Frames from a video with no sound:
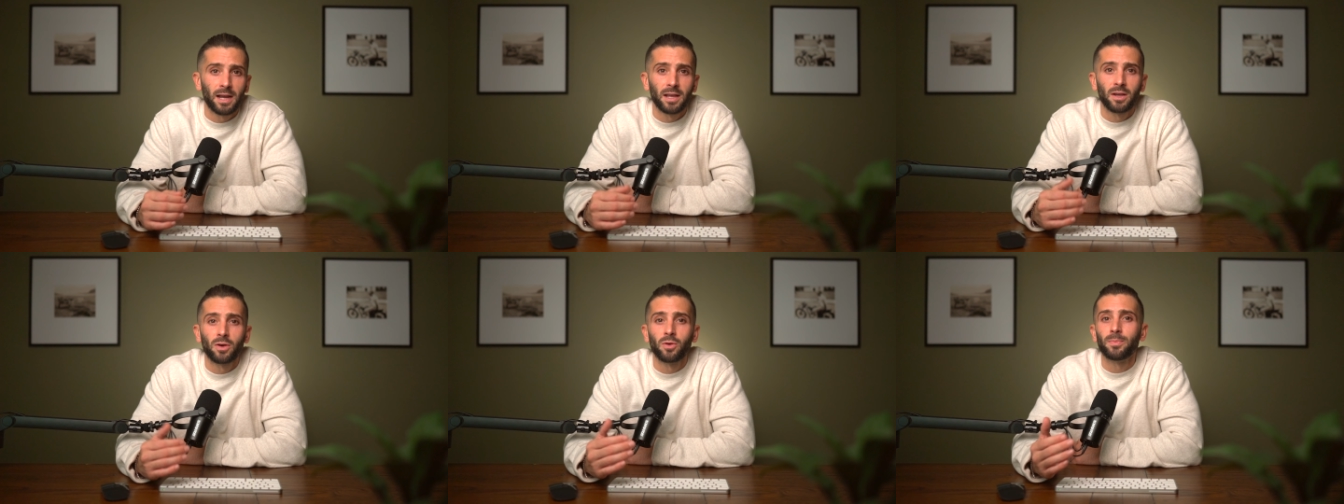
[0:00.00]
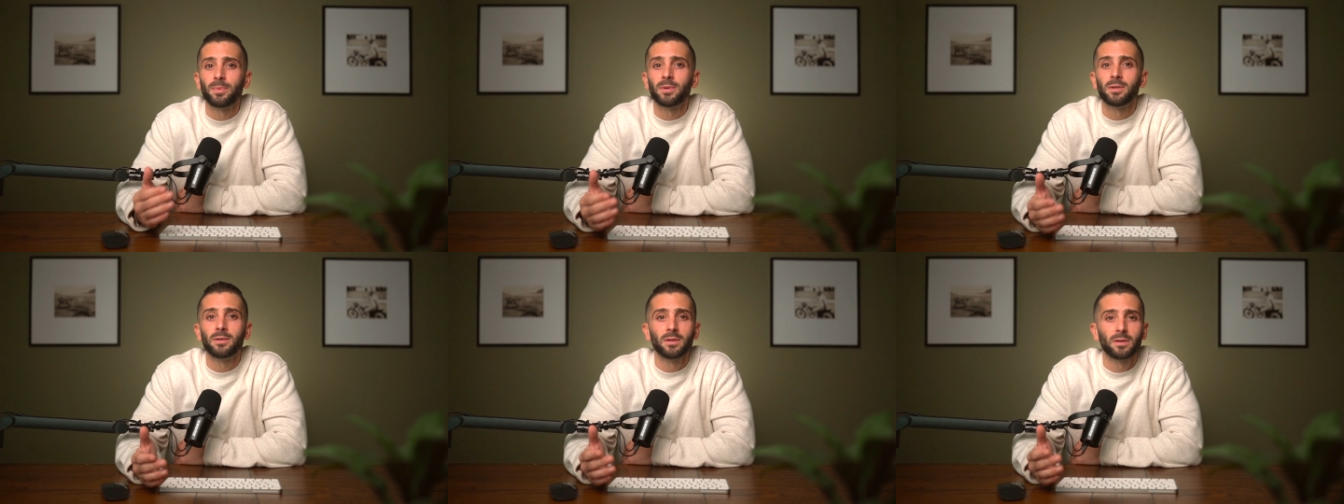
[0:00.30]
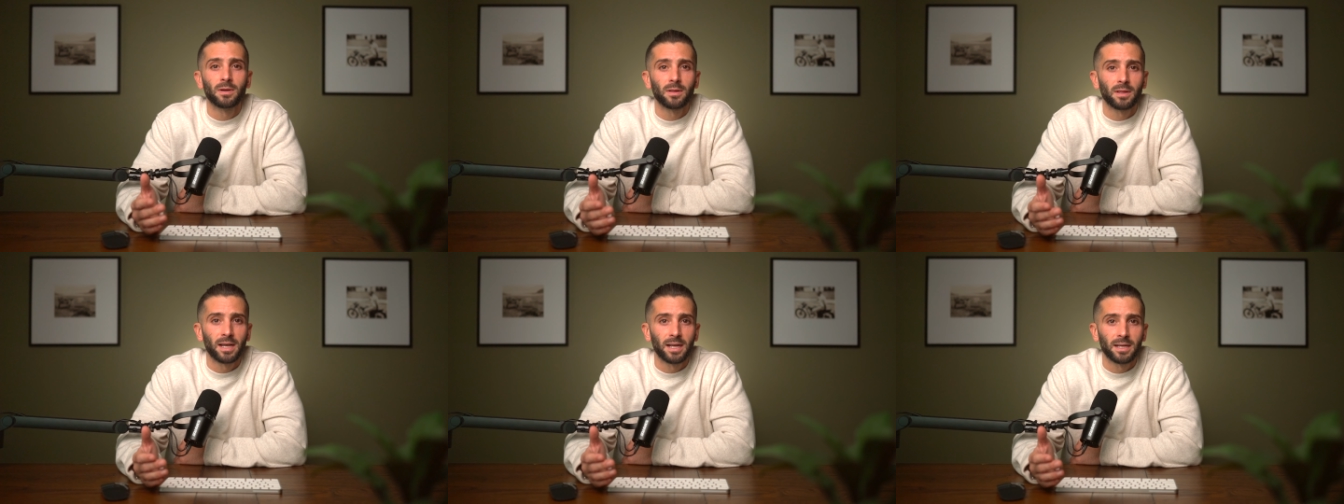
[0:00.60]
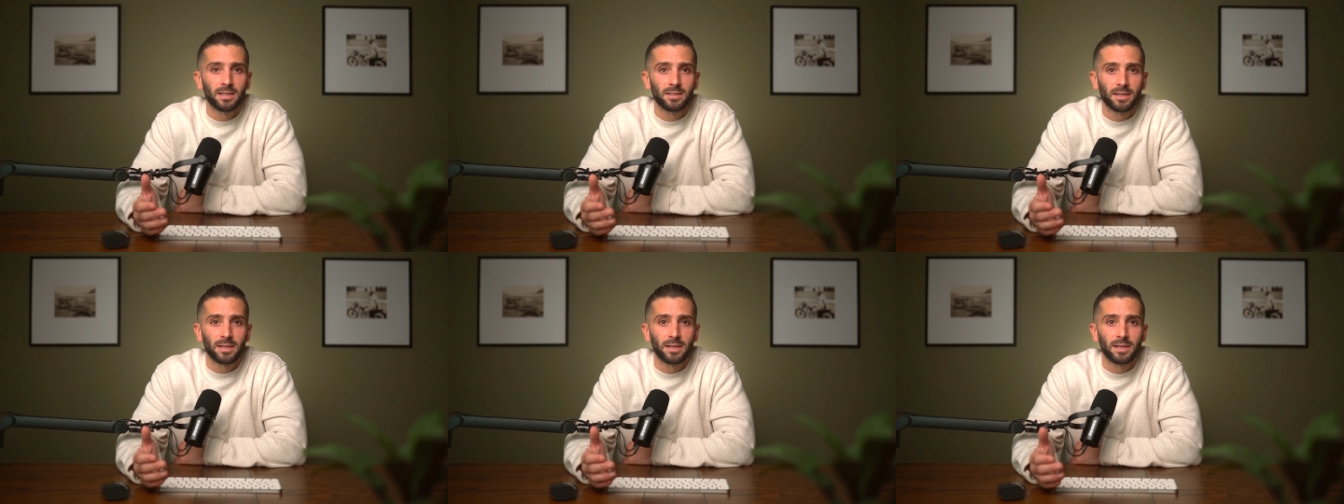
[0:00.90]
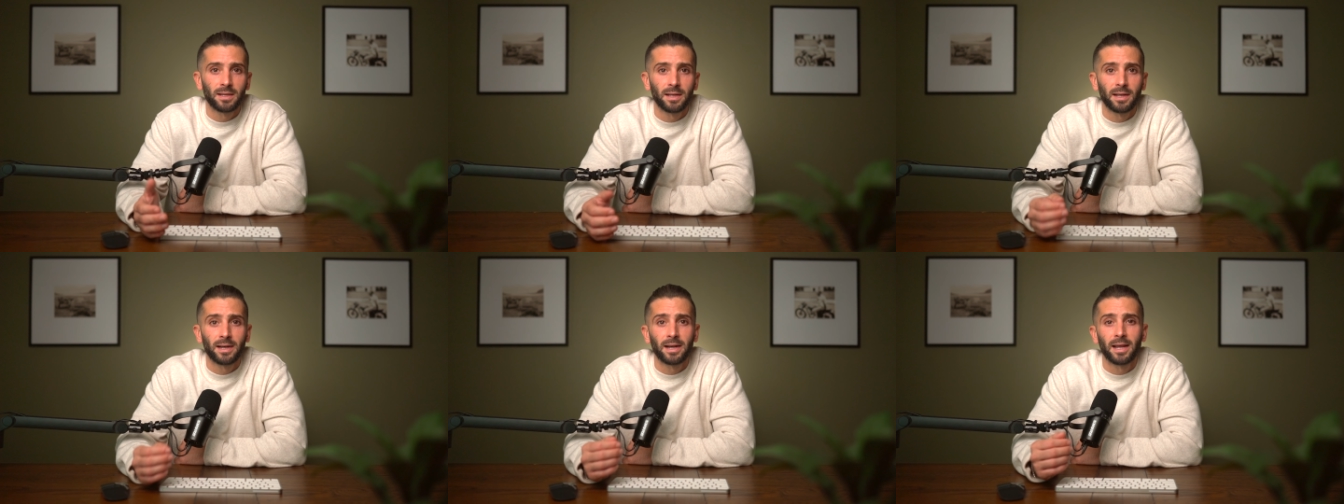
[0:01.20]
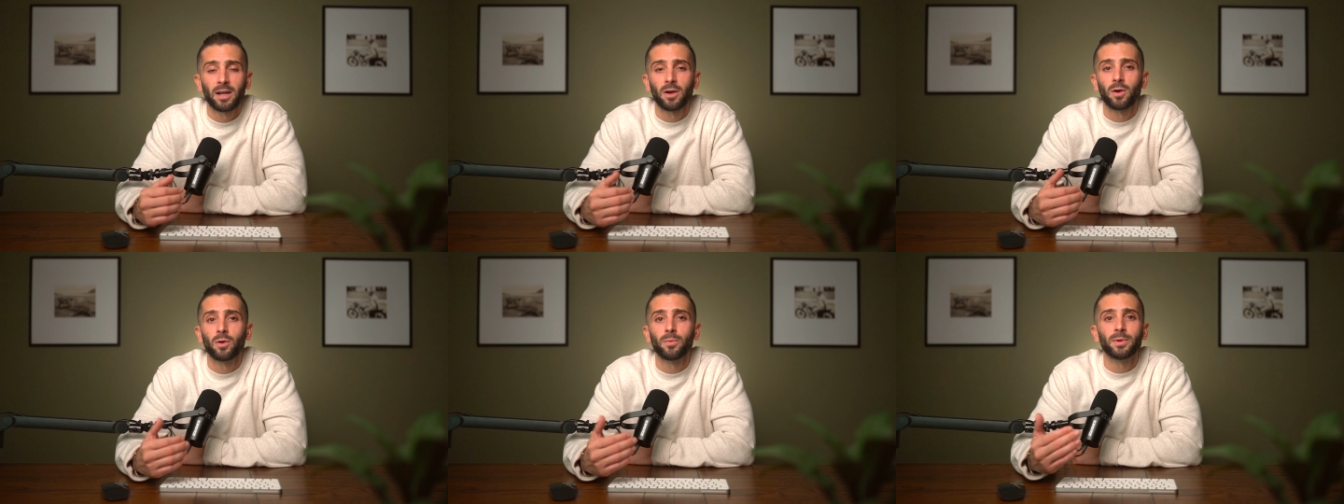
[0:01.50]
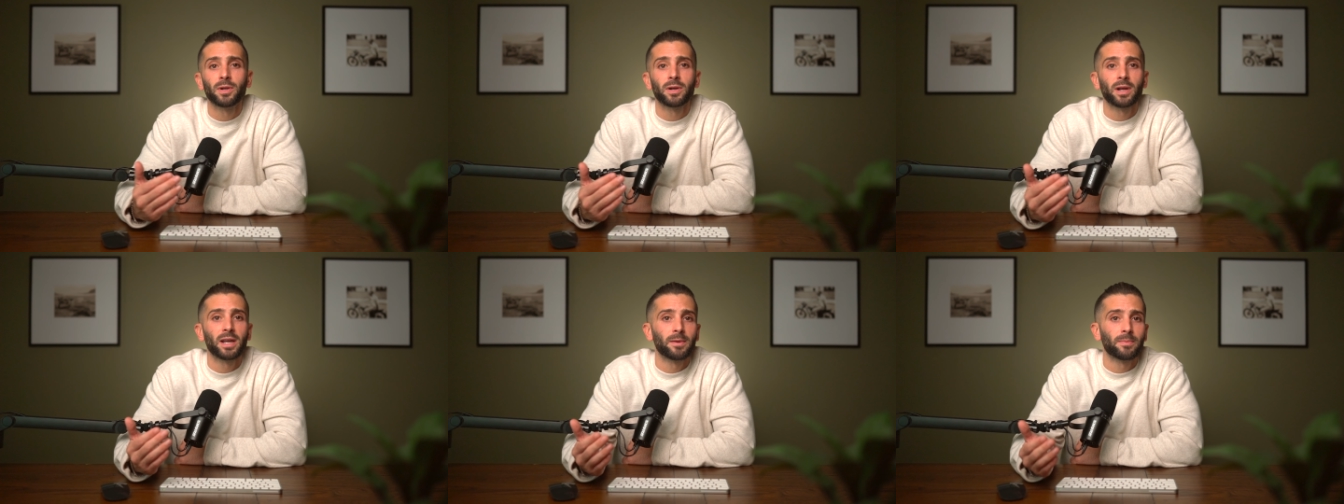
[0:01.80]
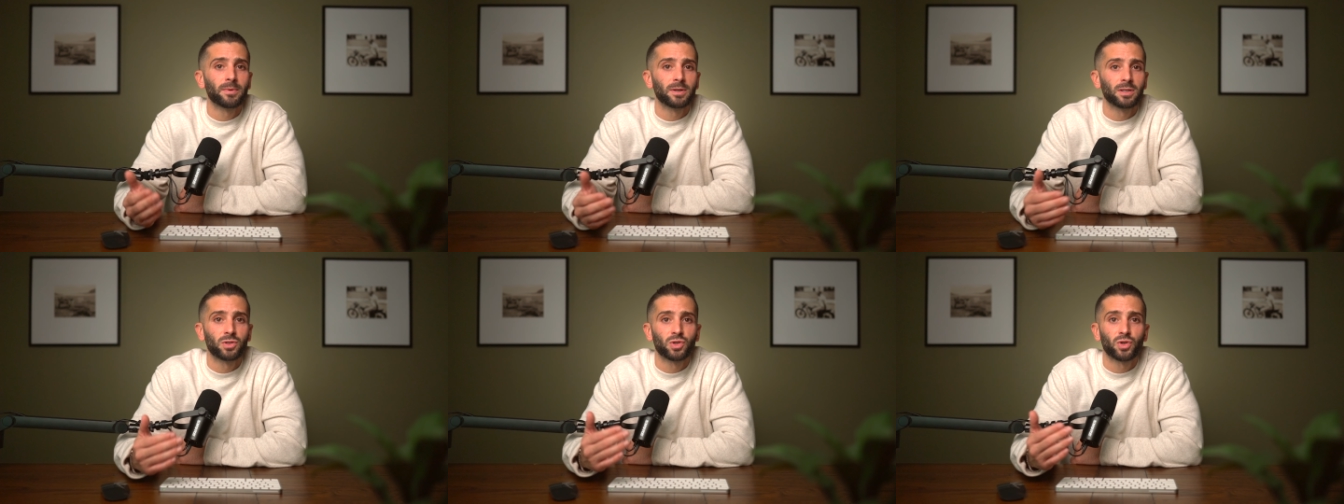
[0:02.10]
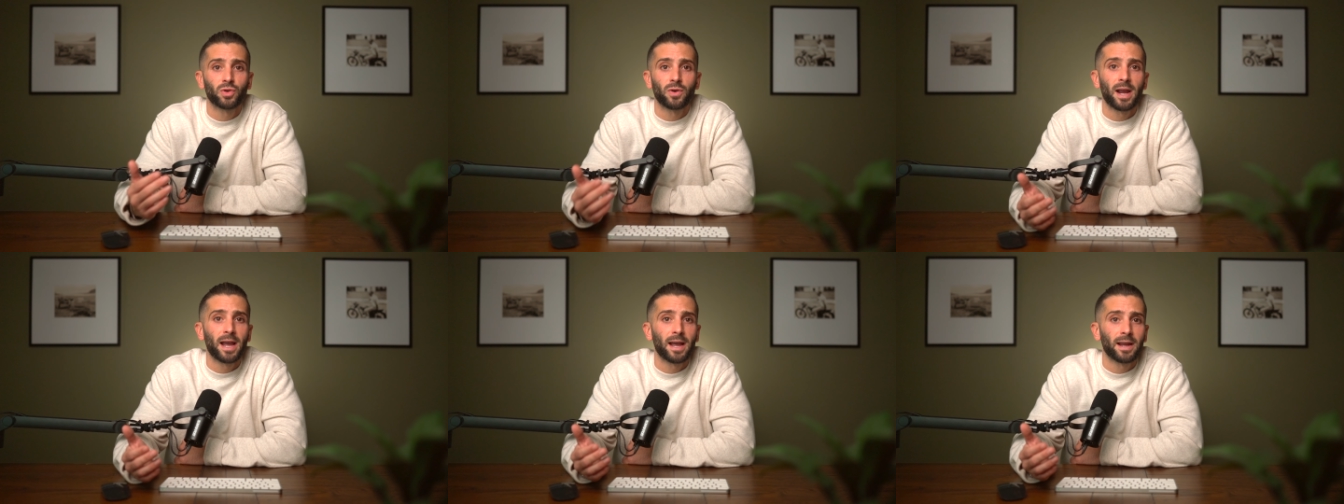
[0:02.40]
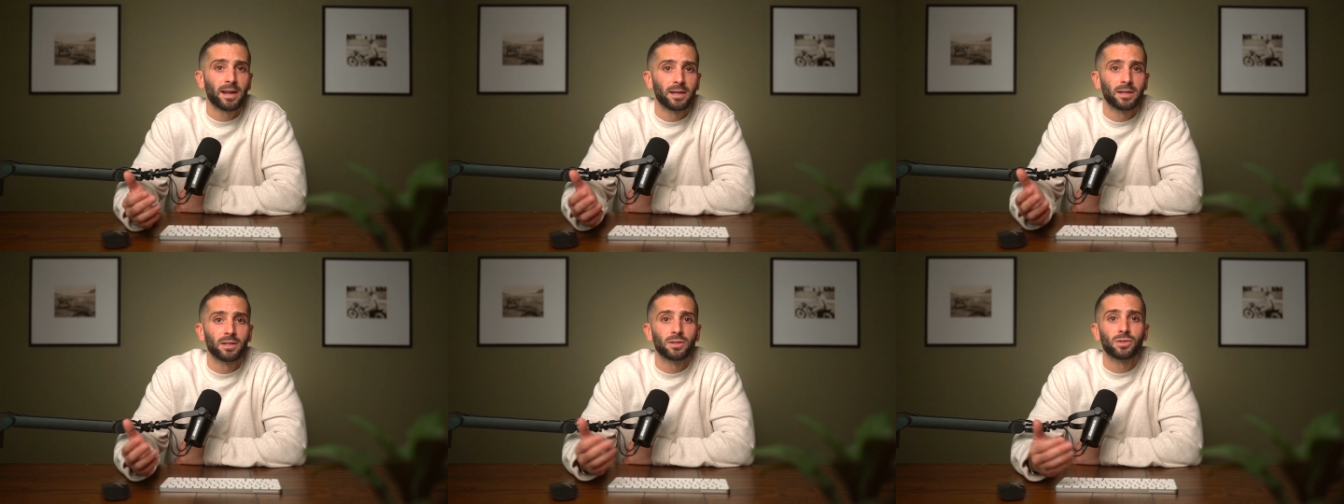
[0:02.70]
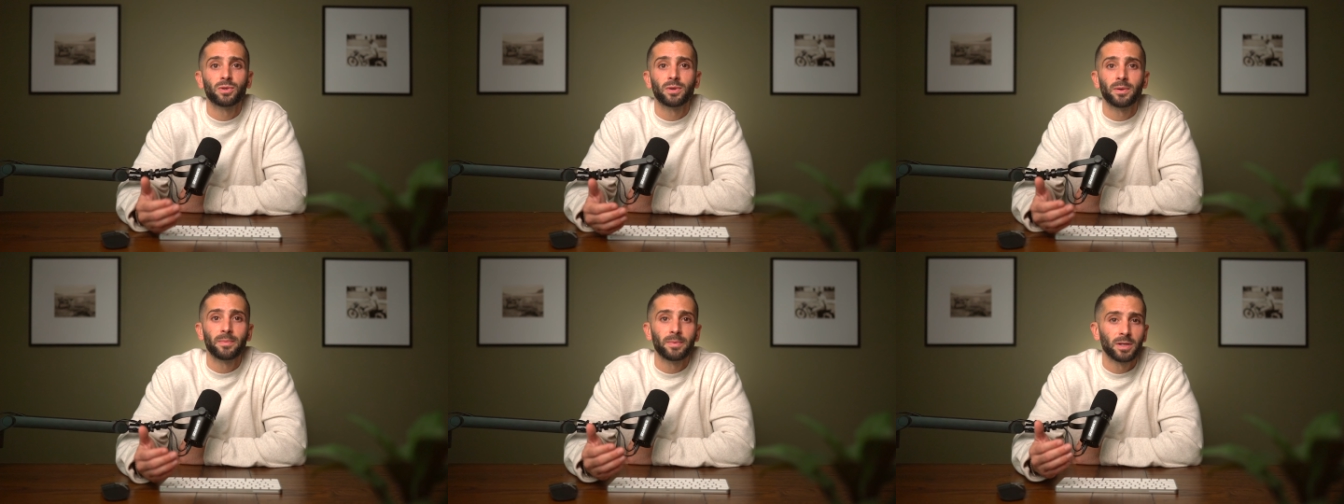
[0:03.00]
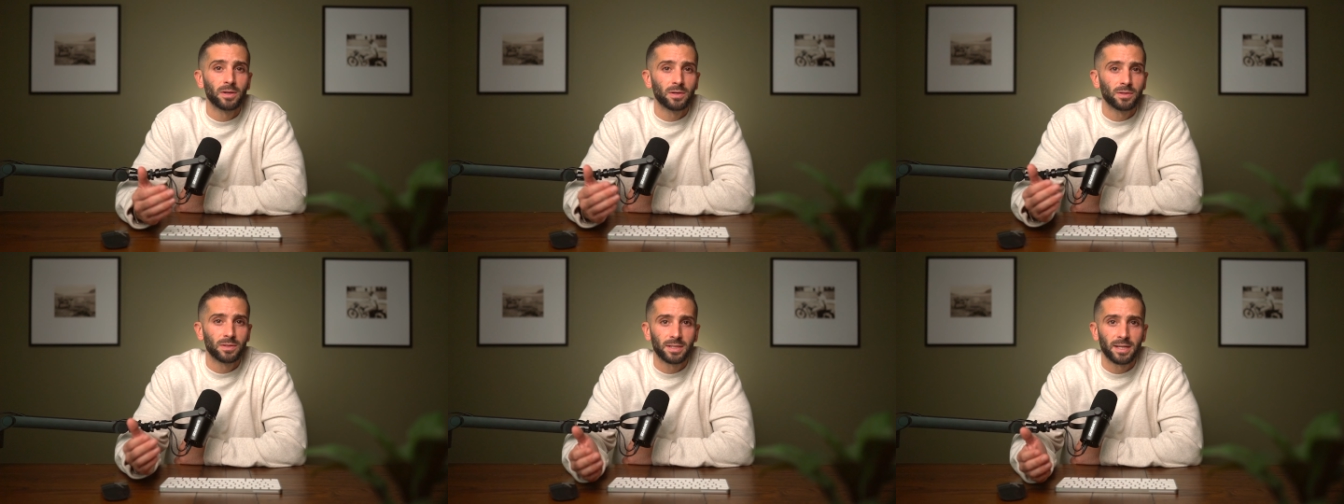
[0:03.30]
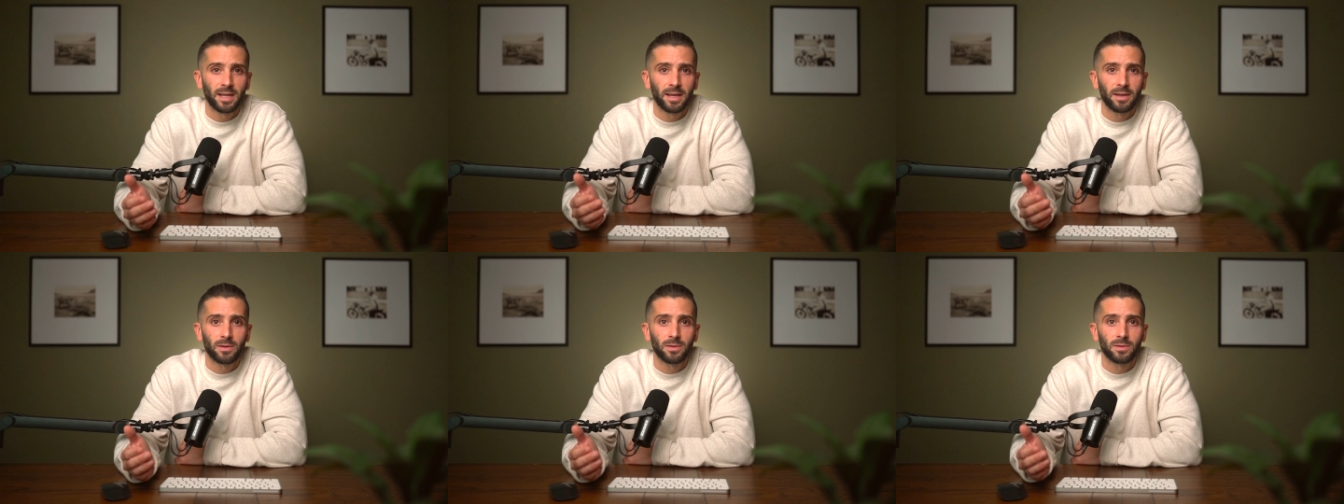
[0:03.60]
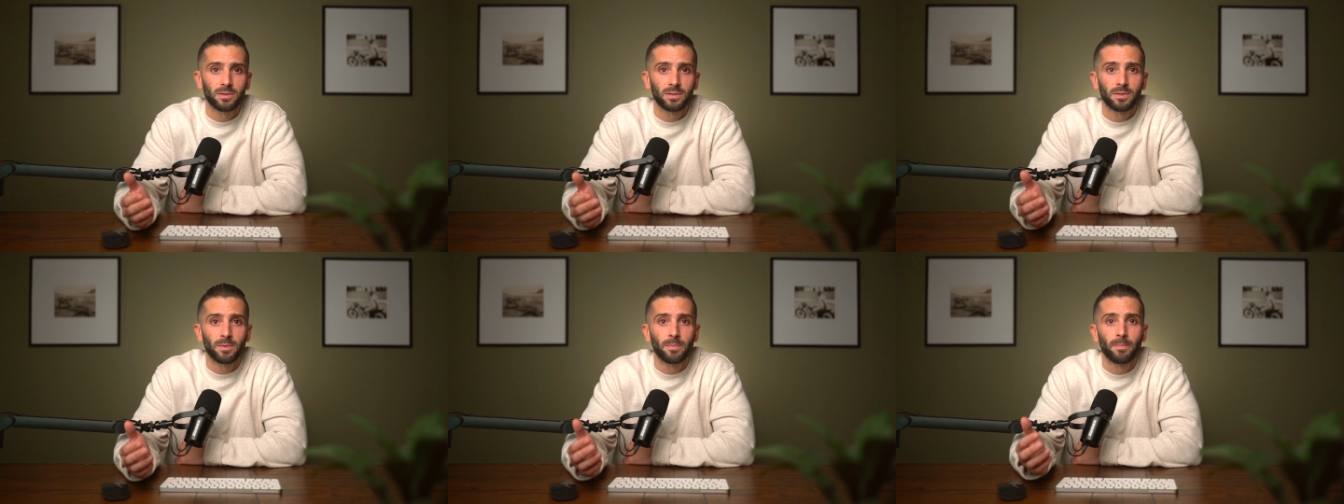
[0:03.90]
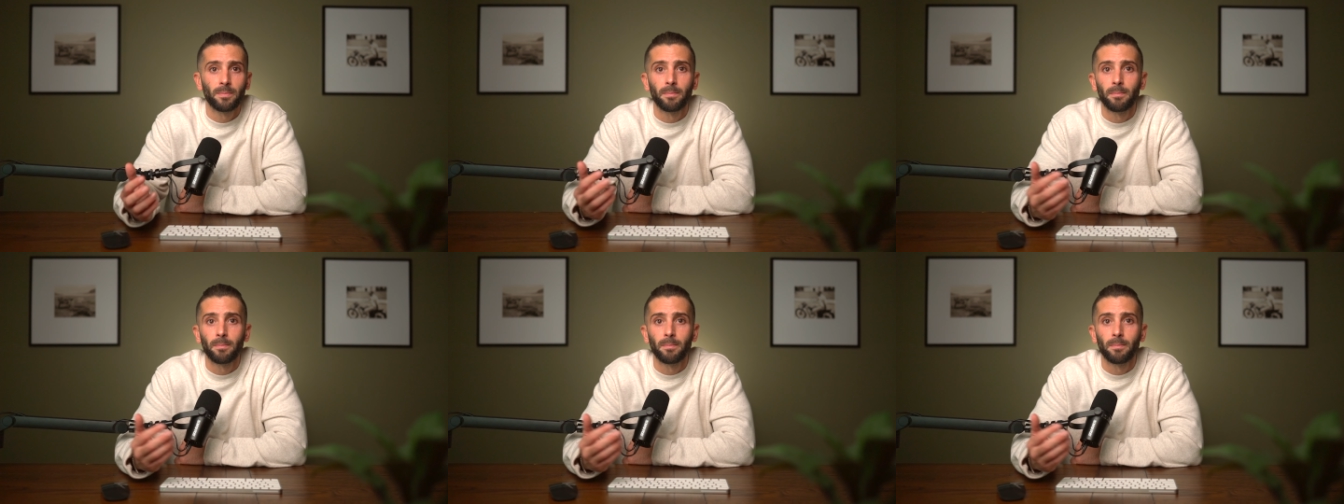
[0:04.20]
I hope you utilize it, and I hope you're able to track and attribute your sales